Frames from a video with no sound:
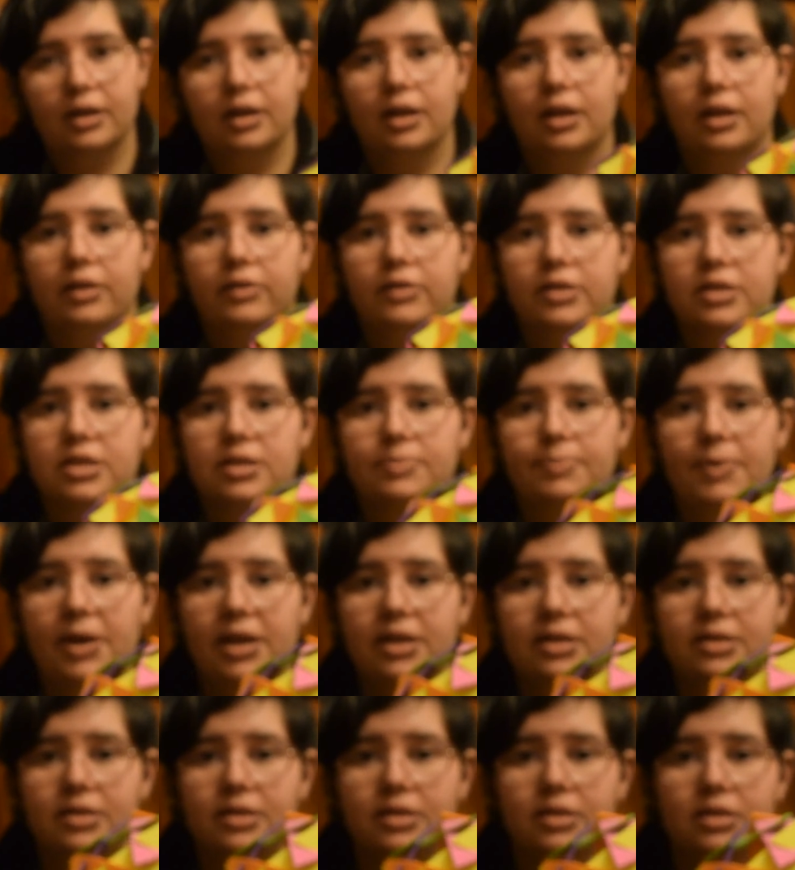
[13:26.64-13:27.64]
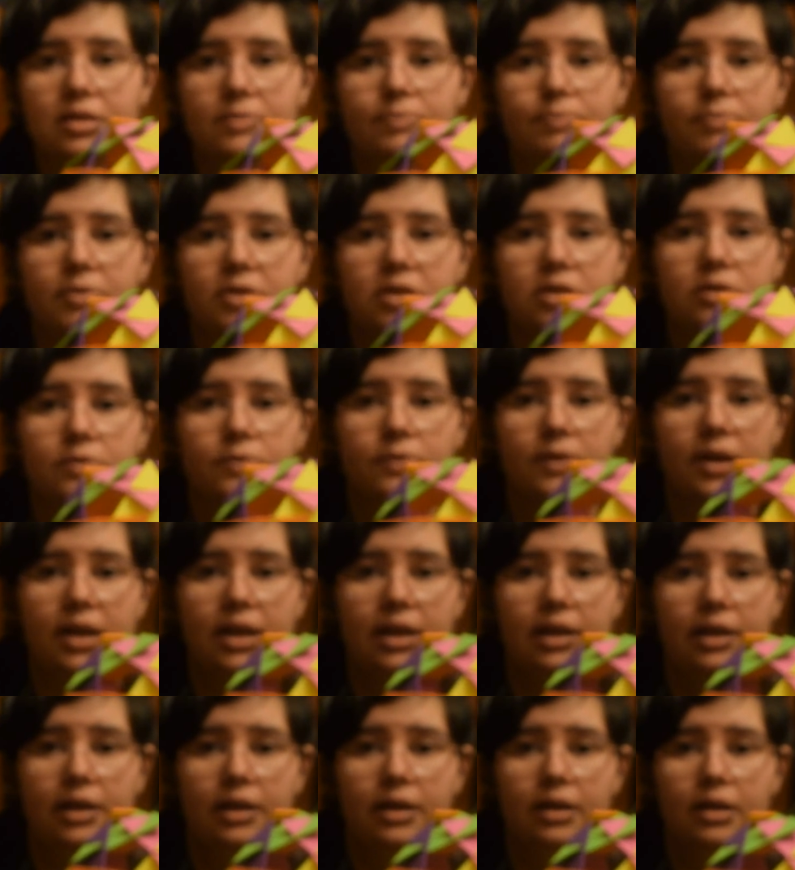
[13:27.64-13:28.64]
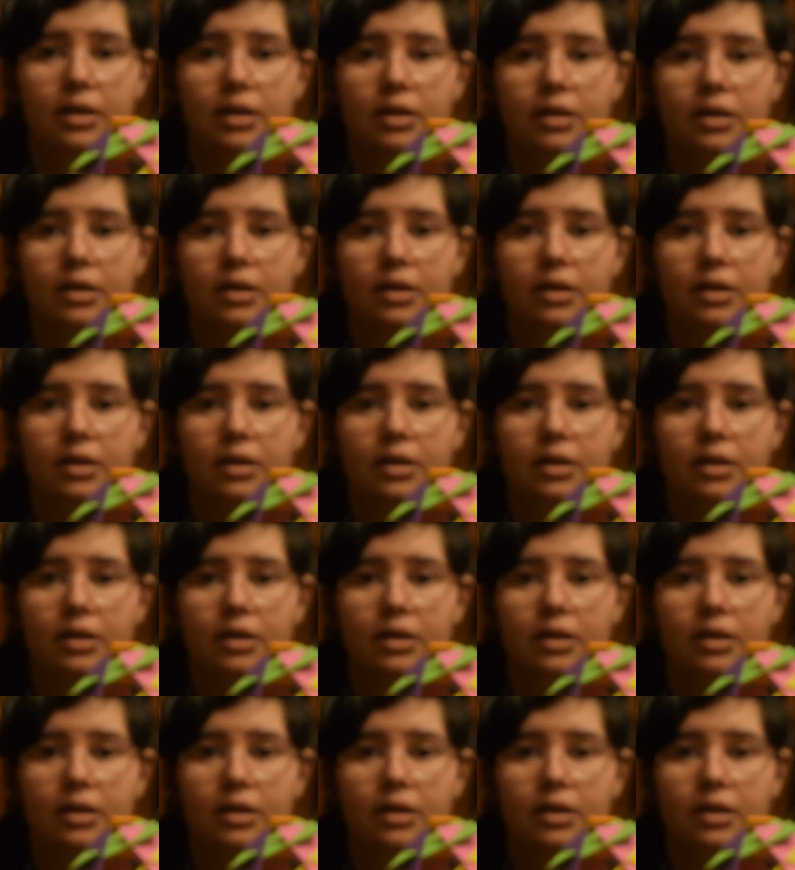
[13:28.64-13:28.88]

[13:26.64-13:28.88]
in the spaces between